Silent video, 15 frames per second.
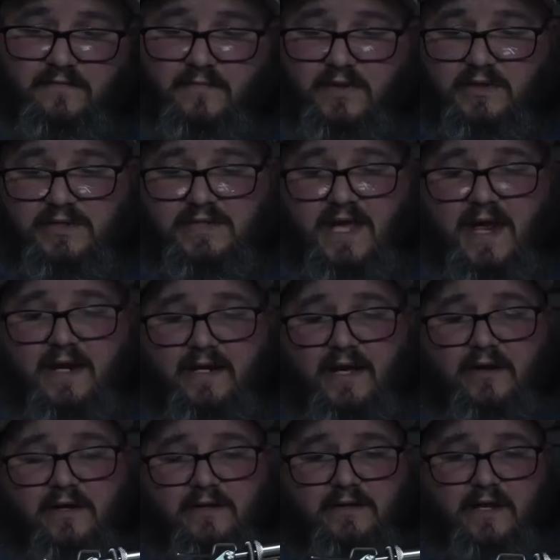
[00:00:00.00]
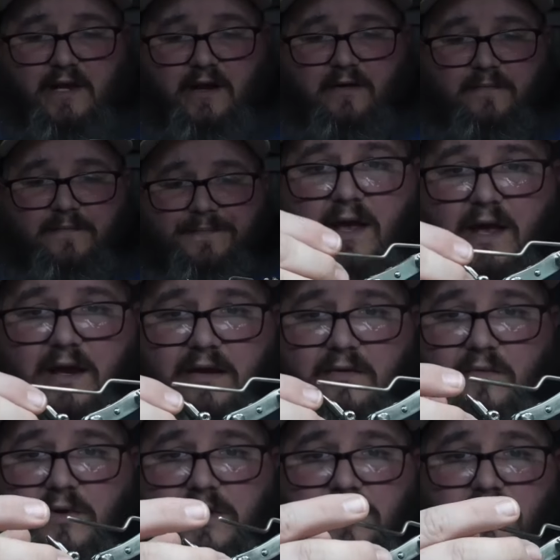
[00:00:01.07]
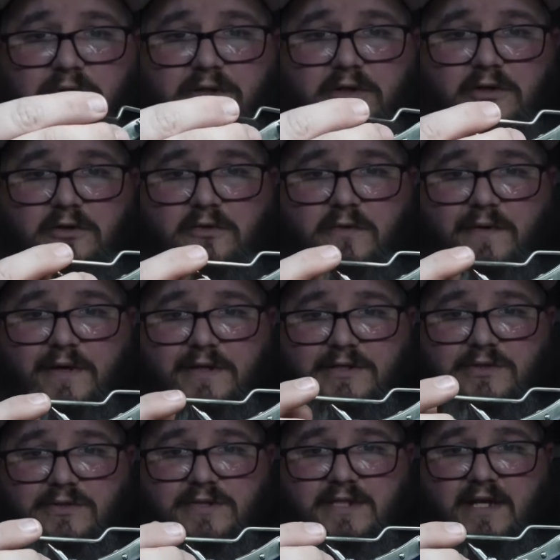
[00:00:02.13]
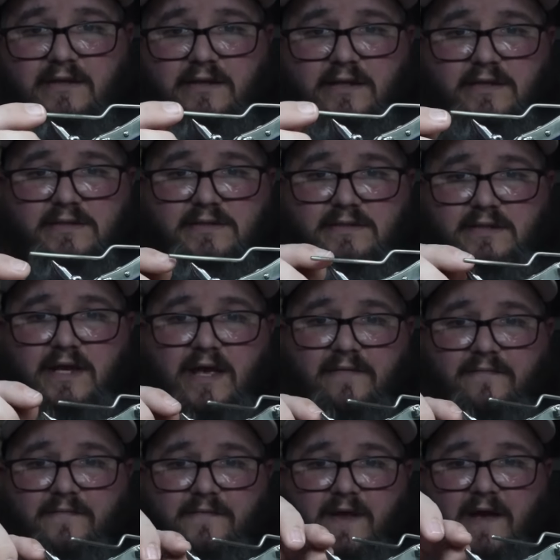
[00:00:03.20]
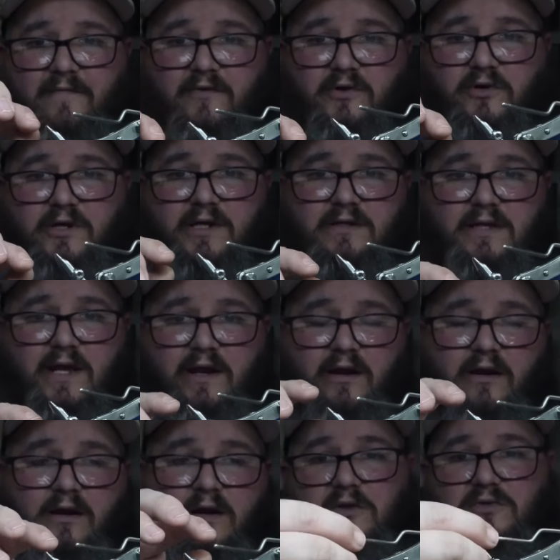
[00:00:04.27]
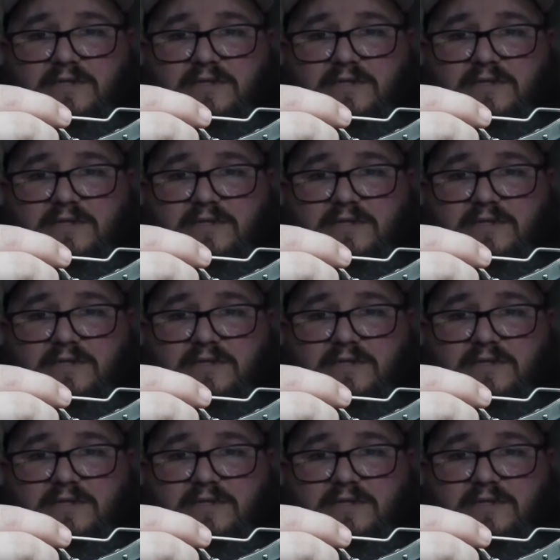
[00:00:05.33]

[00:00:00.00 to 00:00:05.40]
but you slide it down in there, and what you'll do is you'll set this, if you have your hook in there, you'll